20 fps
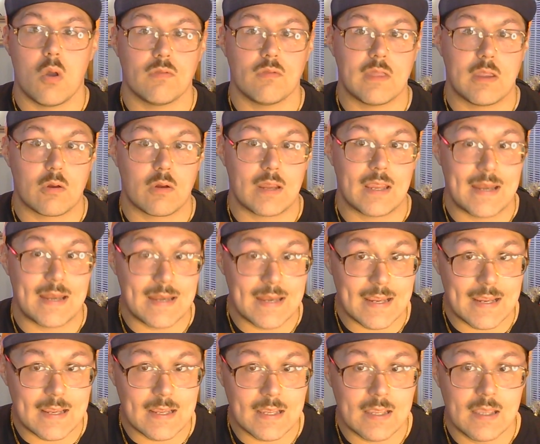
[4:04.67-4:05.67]
they are
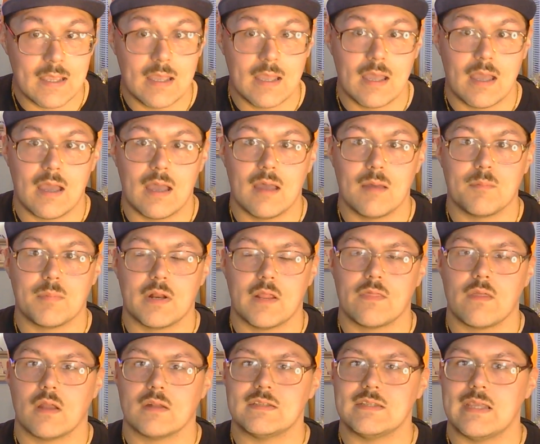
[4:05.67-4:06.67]
ending. But I
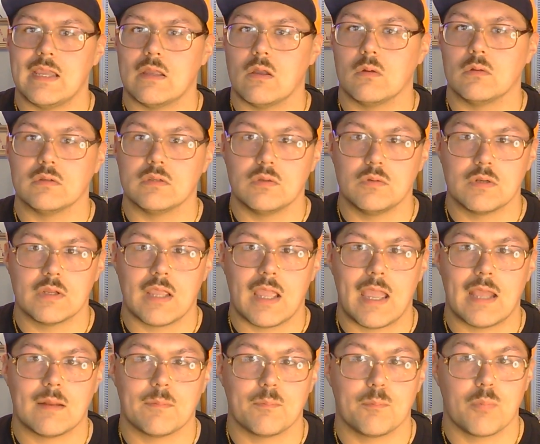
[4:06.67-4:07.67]
thought Diego Luna had
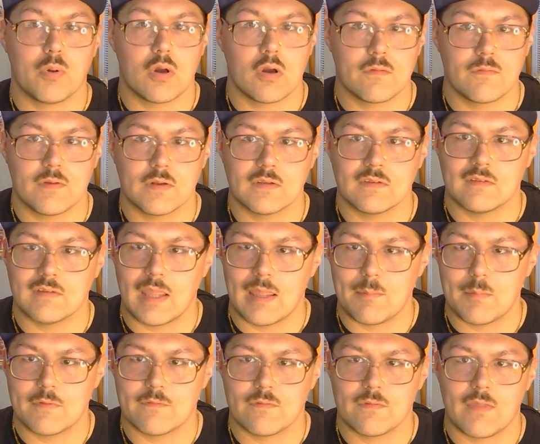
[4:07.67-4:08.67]
a perfect
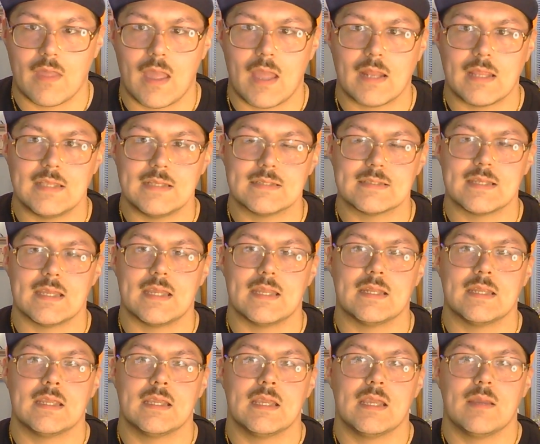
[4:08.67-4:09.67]
statement for that. He said,
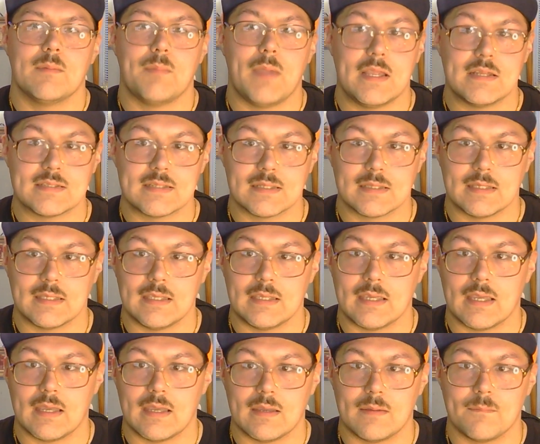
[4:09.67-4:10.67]
basically,
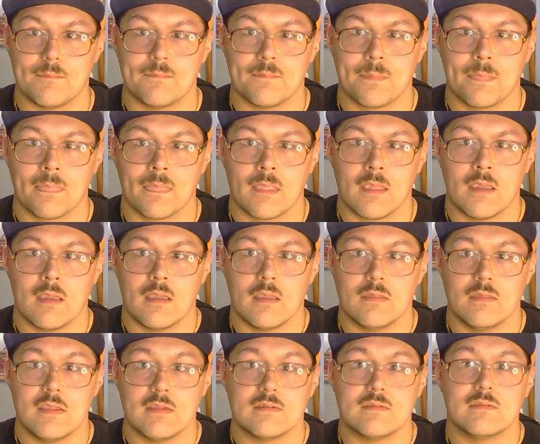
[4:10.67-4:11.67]

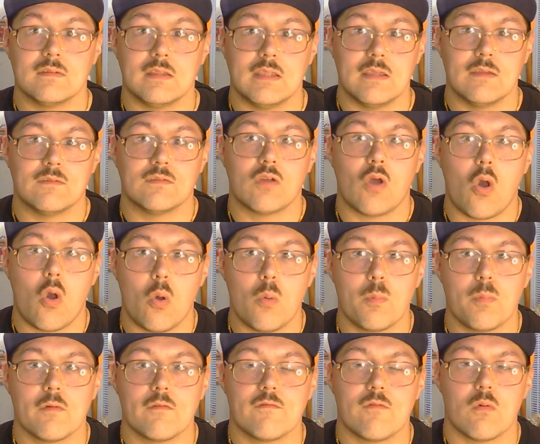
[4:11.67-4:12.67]
this gives hope
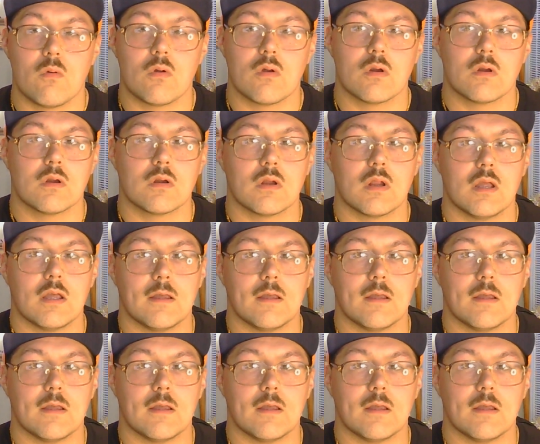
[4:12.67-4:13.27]
for